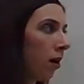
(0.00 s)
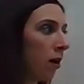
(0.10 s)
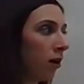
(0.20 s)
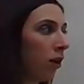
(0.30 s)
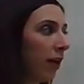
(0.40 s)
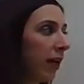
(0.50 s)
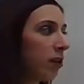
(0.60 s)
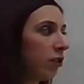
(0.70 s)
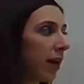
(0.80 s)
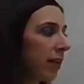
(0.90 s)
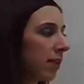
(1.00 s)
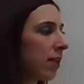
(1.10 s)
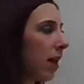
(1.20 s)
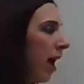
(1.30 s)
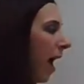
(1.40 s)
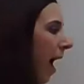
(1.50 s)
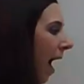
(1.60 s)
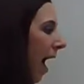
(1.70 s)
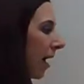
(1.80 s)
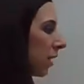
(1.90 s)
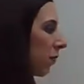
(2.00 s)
Looking at trends, as